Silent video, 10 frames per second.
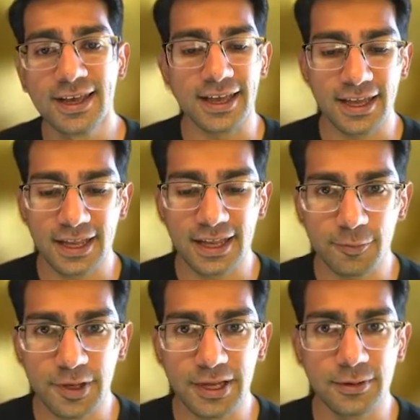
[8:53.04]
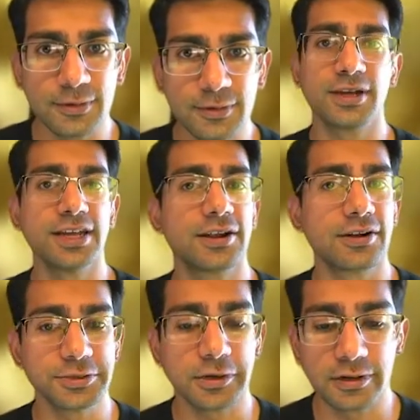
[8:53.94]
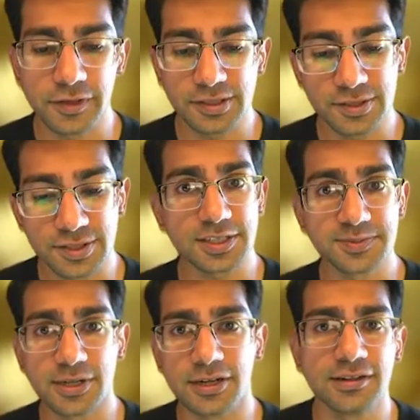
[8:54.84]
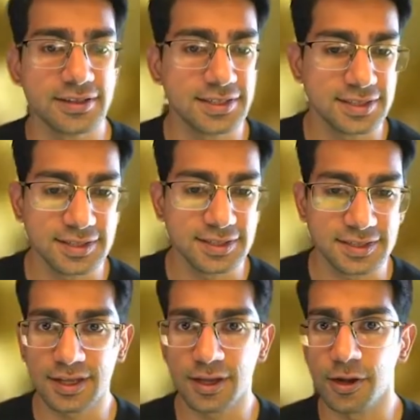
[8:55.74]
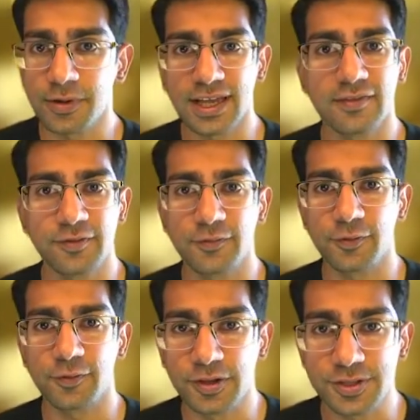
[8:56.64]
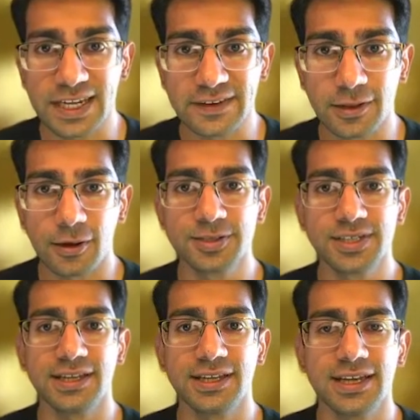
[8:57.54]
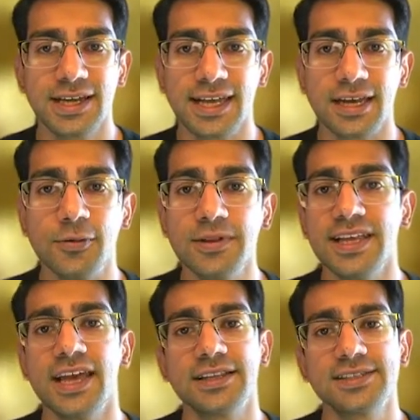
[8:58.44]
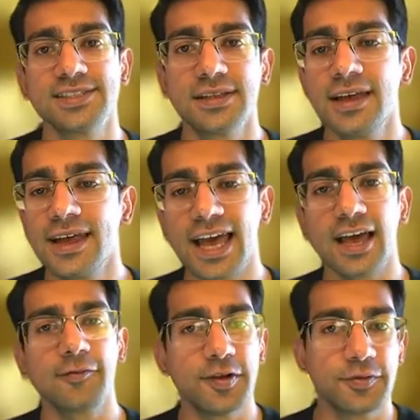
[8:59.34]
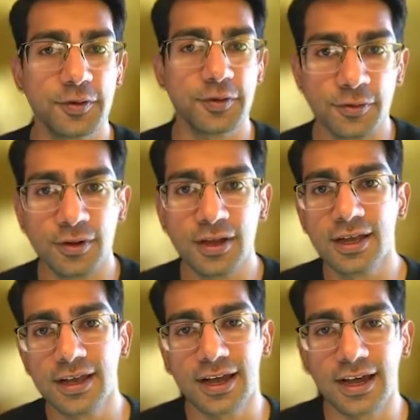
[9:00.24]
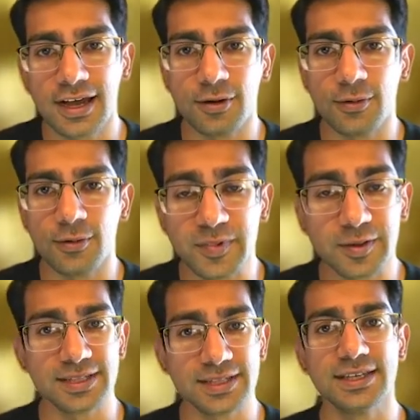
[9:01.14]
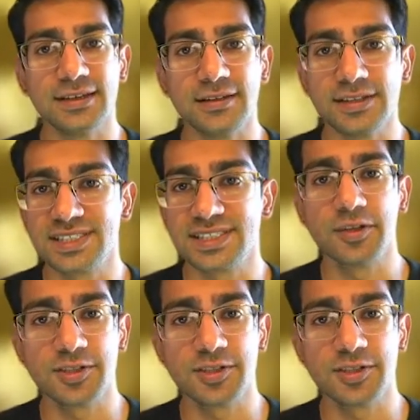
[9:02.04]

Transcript: And we really want to encourage all of you to start small. This is okay for you to have a large idea and only get halfway through implementing some